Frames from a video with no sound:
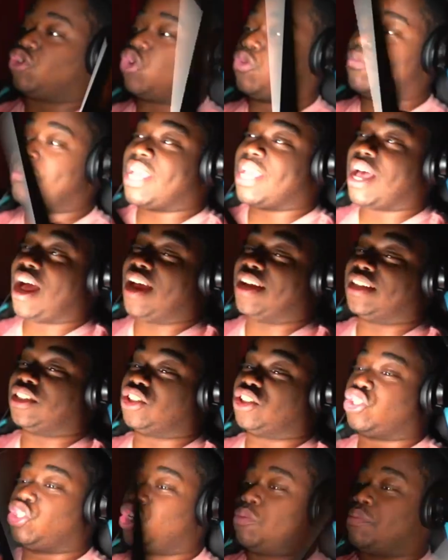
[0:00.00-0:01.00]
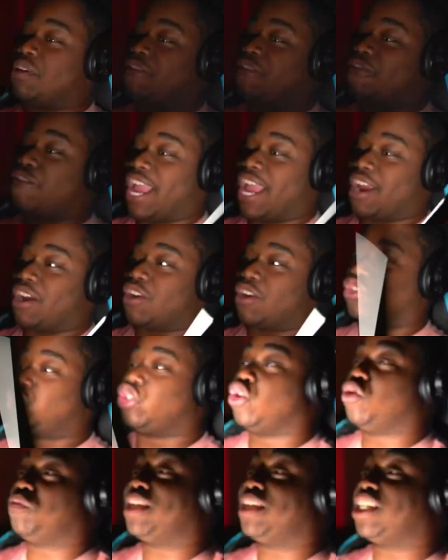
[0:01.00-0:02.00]
be honest, to be fair,
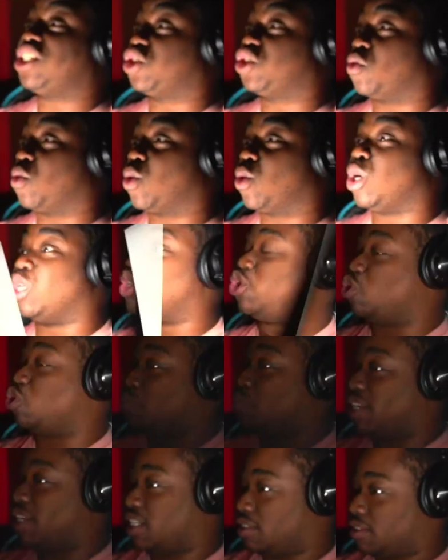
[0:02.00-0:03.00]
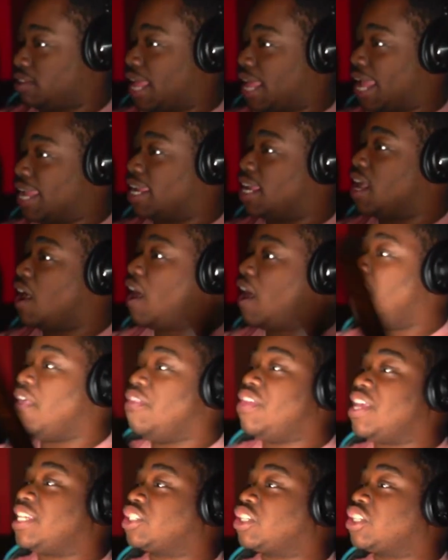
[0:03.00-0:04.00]
to be sure, to be like,
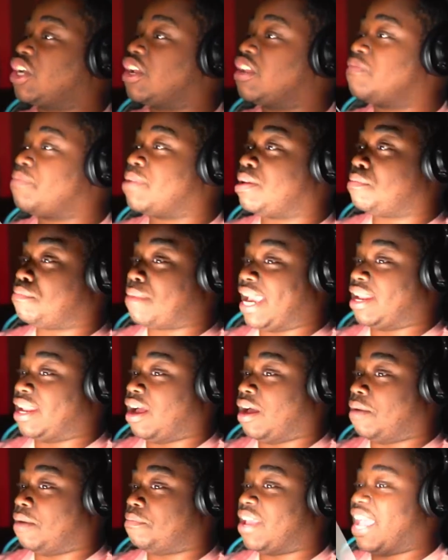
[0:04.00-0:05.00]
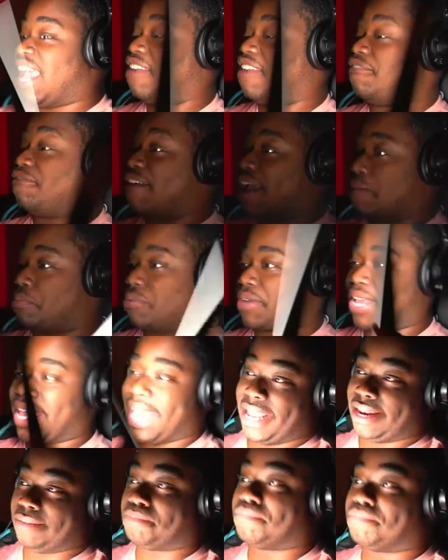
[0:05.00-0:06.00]
this could have been made up. and
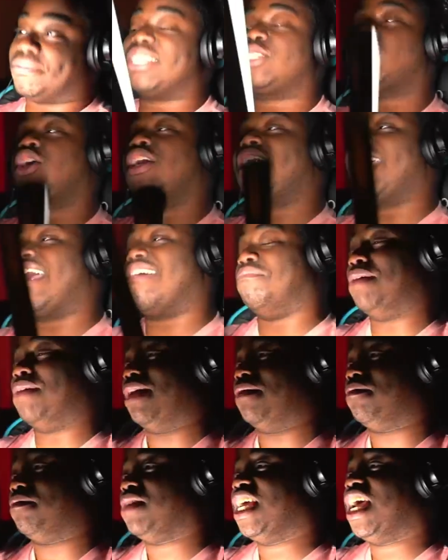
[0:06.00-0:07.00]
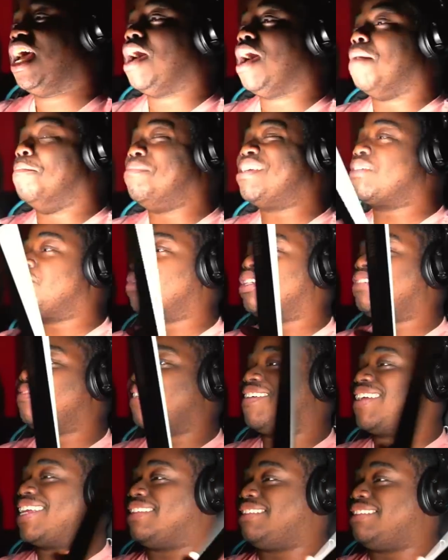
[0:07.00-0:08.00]
fabricated. This could have been. But it was
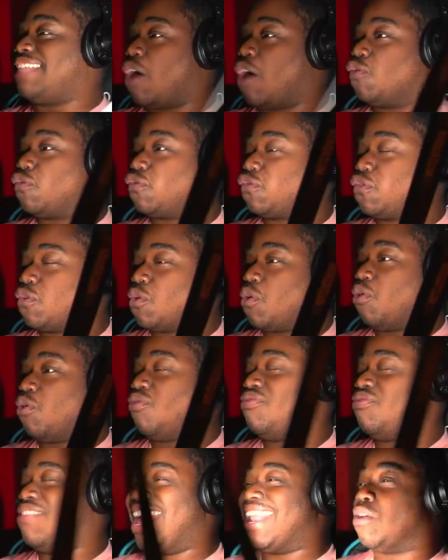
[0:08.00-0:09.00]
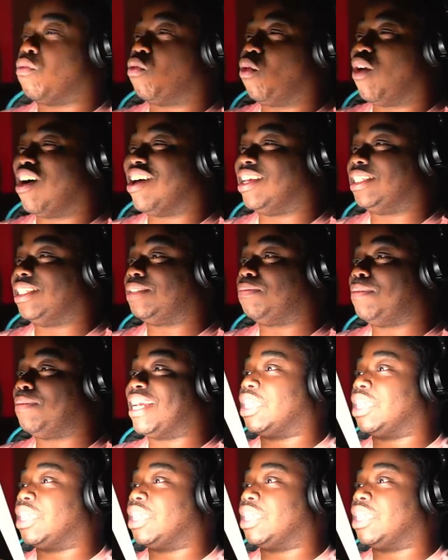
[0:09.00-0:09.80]
very doubtful that it was, because it